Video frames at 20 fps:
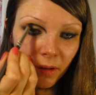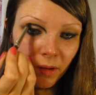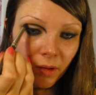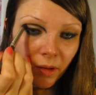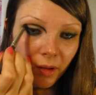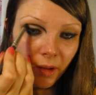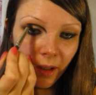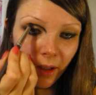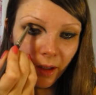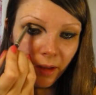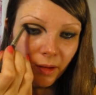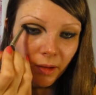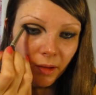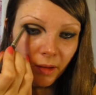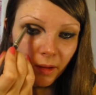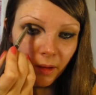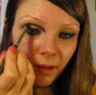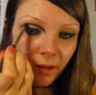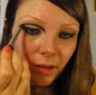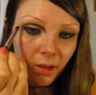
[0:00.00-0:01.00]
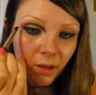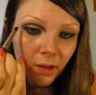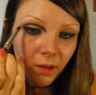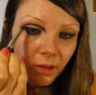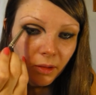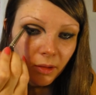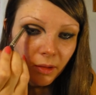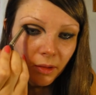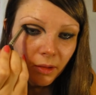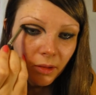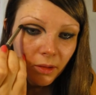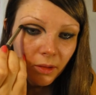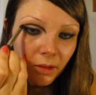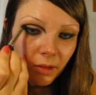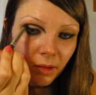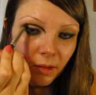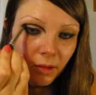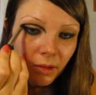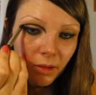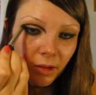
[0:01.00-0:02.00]
So again, you know,
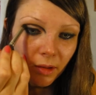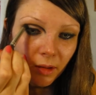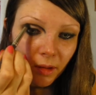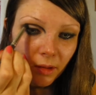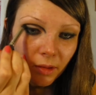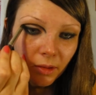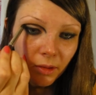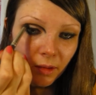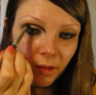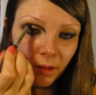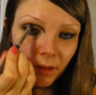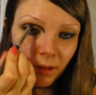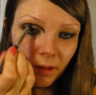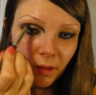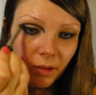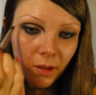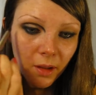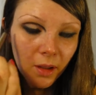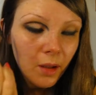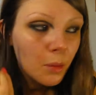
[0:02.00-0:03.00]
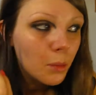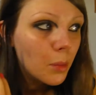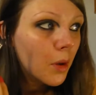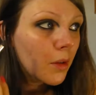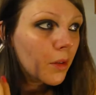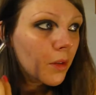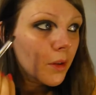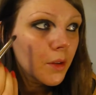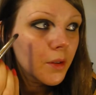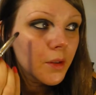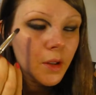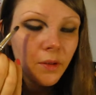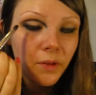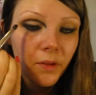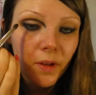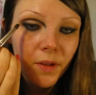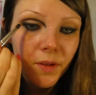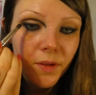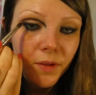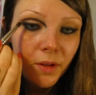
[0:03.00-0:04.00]
I'm not that bothered if
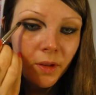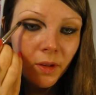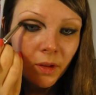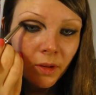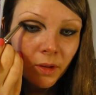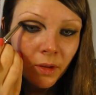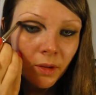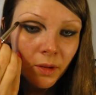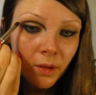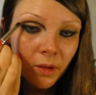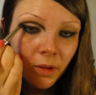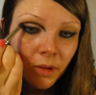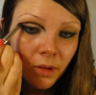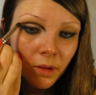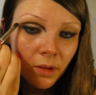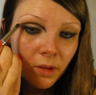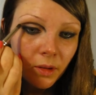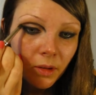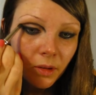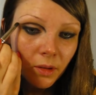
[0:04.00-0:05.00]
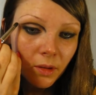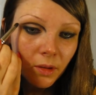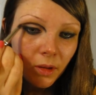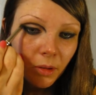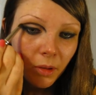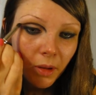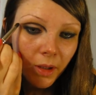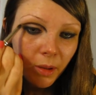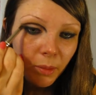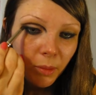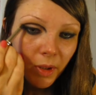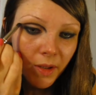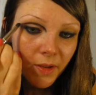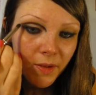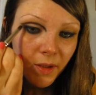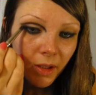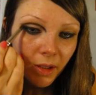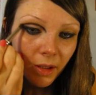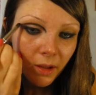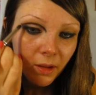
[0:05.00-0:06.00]
it's quite
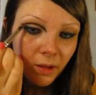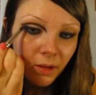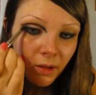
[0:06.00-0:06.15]
messy.